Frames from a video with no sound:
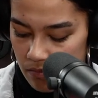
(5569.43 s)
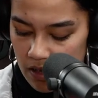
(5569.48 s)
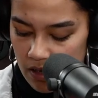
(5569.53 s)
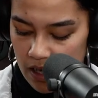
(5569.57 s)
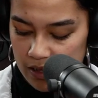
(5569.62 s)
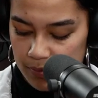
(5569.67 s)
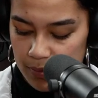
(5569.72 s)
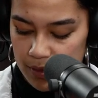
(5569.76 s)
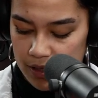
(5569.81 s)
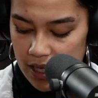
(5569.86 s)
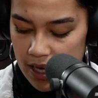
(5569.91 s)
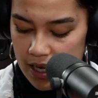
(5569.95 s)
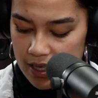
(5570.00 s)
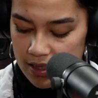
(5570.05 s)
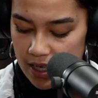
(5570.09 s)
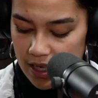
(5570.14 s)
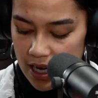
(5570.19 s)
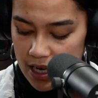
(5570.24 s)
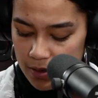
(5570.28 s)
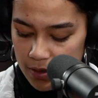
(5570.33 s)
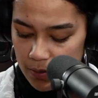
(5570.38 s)
let's per se
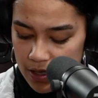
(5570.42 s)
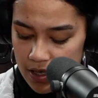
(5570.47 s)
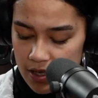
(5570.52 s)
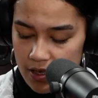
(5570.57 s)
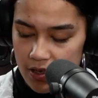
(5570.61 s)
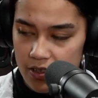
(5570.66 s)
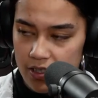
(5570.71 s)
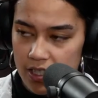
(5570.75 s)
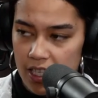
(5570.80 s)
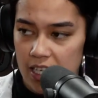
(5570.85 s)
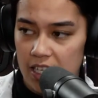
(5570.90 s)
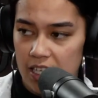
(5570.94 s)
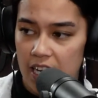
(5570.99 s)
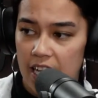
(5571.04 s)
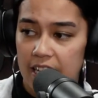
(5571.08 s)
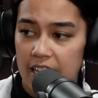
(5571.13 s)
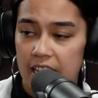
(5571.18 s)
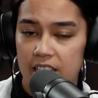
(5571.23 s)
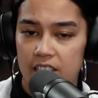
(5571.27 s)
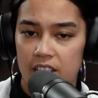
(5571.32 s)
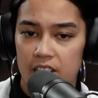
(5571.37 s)
say, especially in New Zealand,
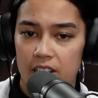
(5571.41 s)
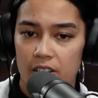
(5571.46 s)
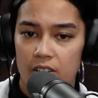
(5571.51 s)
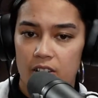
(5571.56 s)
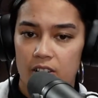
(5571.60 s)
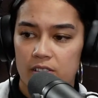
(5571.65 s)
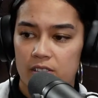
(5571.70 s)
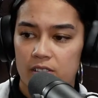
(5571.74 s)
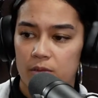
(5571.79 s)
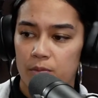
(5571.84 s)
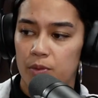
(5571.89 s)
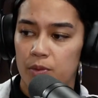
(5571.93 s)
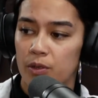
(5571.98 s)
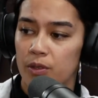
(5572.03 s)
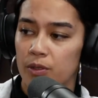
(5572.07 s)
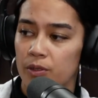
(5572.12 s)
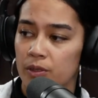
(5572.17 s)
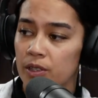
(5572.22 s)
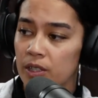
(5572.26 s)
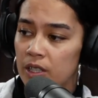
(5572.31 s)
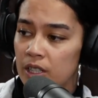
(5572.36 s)
like it's an across the
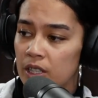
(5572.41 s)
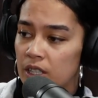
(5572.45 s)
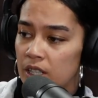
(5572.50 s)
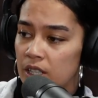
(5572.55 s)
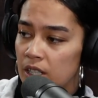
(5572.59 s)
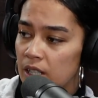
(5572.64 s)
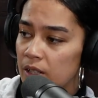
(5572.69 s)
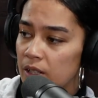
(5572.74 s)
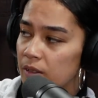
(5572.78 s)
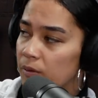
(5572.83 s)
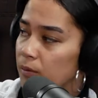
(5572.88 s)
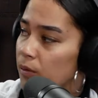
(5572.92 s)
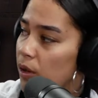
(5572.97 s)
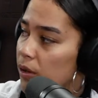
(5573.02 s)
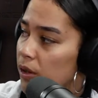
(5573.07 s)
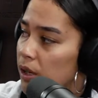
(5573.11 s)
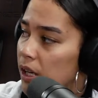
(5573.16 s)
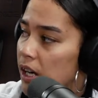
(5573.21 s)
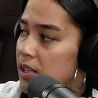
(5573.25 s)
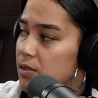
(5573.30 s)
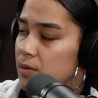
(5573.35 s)
board, a
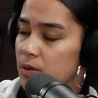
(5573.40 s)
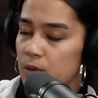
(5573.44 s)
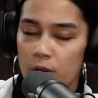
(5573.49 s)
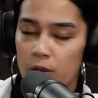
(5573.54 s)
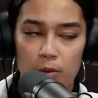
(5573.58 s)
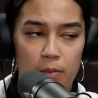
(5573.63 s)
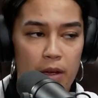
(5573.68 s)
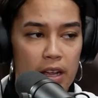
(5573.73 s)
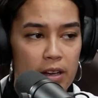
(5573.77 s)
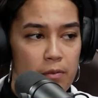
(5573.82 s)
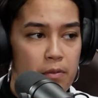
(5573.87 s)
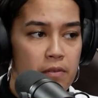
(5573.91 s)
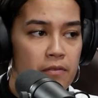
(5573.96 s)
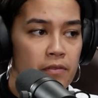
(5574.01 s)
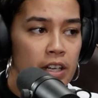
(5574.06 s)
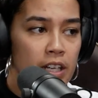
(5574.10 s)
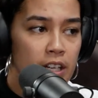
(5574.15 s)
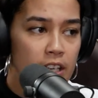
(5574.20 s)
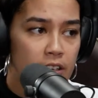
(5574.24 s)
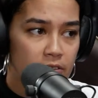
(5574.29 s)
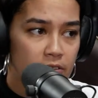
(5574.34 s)
lot of you guys were talking about a
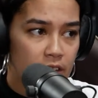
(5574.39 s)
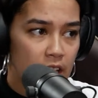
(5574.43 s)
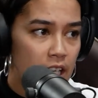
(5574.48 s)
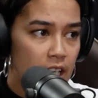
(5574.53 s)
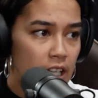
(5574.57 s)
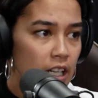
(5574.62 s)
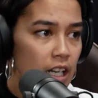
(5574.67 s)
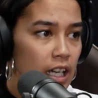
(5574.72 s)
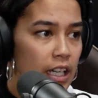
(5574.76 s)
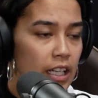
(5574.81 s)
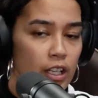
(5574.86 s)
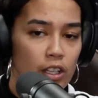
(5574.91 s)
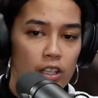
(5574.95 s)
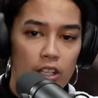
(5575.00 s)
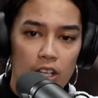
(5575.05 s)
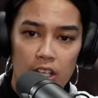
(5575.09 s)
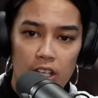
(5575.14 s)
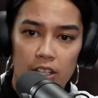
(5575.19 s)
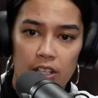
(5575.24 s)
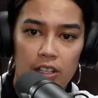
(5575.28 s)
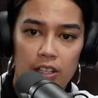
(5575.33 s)
preventative thing.
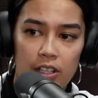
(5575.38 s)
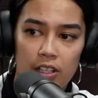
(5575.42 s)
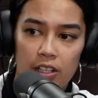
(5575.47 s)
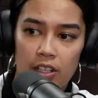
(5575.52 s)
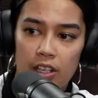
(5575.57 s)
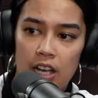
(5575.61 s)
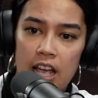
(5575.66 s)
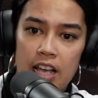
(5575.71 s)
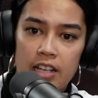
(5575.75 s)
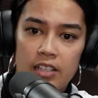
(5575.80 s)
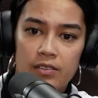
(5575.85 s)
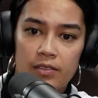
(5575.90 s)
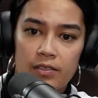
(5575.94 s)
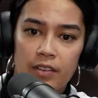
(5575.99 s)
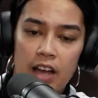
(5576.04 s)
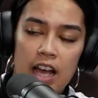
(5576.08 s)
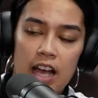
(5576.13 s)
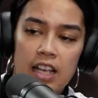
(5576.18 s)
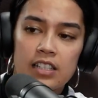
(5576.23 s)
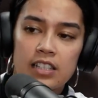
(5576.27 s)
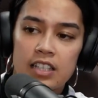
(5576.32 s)
Like, as
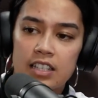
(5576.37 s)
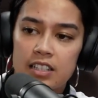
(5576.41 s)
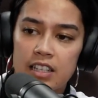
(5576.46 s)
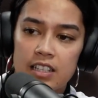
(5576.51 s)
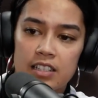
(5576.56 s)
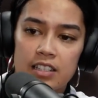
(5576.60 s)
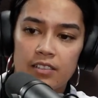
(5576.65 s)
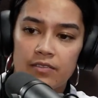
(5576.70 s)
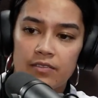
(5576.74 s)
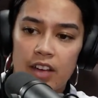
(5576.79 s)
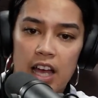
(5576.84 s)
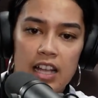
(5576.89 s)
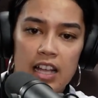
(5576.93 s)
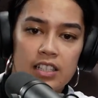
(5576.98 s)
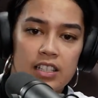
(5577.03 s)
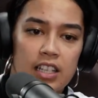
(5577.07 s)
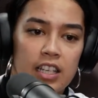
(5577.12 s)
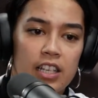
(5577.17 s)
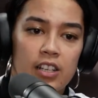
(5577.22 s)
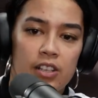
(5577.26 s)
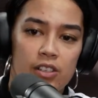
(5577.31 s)
fast as it's
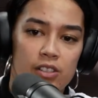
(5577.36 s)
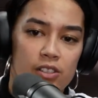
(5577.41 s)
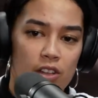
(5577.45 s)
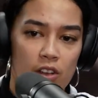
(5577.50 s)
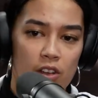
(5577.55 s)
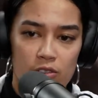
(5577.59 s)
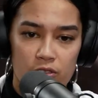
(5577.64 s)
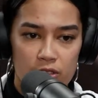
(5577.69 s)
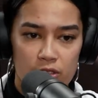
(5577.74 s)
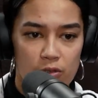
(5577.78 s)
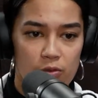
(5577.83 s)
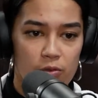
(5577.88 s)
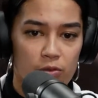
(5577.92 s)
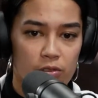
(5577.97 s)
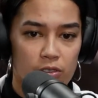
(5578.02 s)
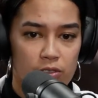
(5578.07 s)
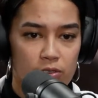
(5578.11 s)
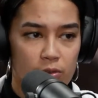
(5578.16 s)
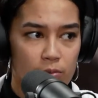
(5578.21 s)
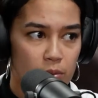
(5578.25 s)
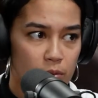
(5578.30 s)
advancing, so should all
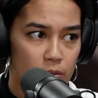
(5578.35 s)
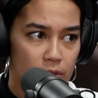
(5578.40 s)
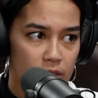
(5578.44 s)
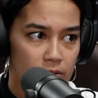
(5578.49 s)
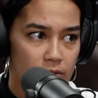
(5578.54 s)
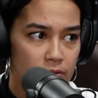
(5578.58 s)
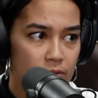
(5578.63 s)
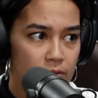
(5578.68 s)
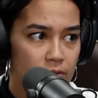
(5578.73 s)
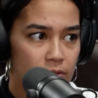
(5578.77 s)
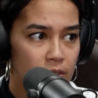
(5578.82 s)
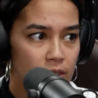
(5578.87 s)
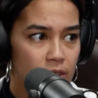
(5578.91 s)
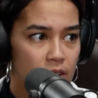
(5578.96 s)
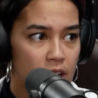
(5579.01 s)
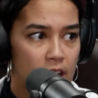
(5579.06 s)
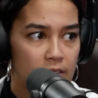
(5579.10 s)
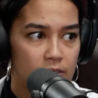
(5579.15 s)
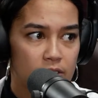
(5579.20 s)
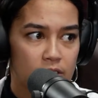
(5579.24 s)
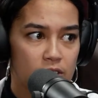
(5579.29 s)
the supportive
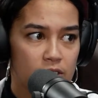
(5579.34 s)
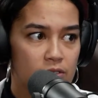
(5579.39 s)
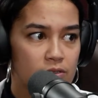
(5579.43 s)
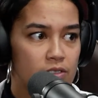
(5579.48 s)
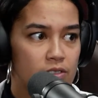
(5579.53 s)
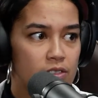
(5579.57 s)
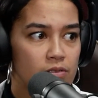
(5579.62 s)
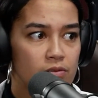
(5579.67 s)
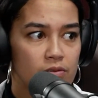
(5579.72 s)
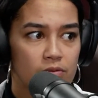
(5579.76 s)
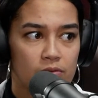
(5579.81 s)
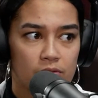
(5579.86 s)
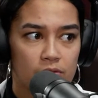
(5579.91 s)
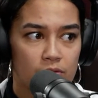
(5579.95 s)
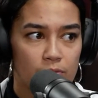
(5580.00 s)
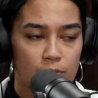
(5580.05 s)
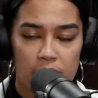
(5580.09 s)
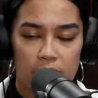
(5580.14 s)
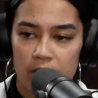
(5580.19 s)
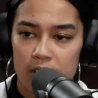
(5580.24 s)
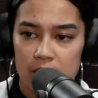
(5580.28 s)
avenues,
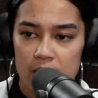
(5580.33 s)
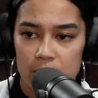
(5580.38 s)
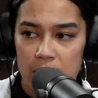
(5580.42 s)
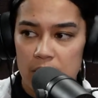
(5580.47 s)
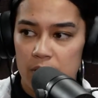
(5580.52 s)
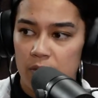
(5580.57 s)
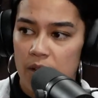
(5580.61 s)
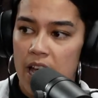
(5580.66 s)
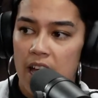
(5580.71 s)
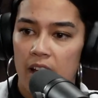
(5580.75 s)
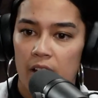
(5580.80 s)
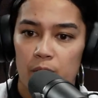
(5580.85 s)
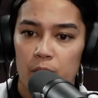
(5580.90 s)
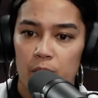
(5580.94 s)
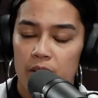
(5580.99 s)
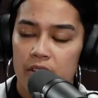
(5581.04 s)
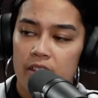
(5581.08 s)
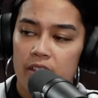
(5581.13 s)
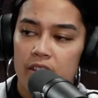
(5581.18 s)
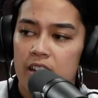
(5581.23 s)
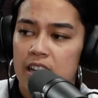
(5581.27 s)
whether it's mental health,
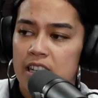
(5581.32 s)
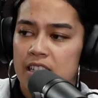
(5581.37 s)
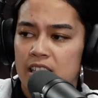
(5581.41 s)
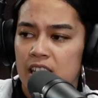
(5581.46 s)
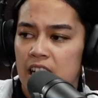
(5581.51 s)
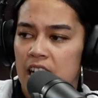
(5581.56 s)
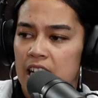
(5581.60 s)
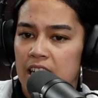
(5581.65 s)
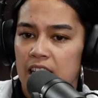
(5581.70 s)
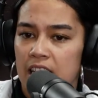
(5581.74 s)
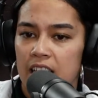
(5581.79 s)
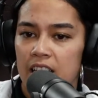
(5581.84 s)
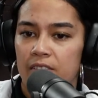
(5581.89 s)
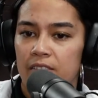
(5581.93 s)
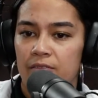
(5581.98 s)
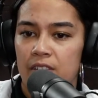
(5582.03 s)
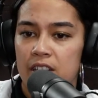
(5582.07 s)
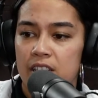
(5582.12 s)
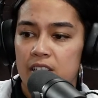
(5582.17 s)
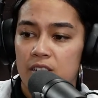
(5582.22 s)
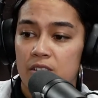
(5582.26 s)
whether it's like a
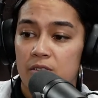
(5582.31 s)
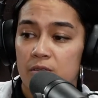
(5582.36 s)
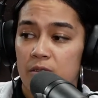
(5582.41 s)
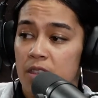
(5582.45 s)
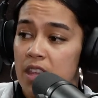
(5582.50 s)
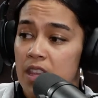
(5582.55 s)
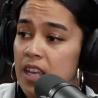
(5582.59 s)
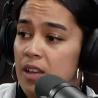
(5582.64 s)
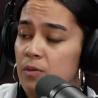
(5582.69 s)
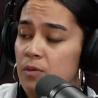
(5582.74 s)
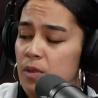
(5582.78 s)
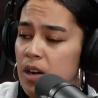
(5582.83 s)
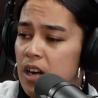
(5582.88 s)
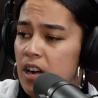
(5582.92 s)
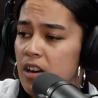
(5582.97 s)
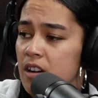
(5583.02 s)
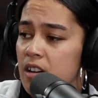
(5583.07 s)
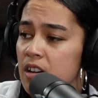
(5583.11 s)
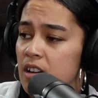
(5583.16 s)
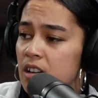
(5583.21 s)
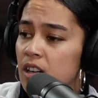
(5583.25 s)
physical thing,
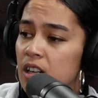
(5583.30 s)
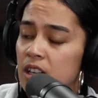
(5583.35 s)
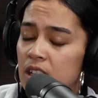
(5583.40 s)
where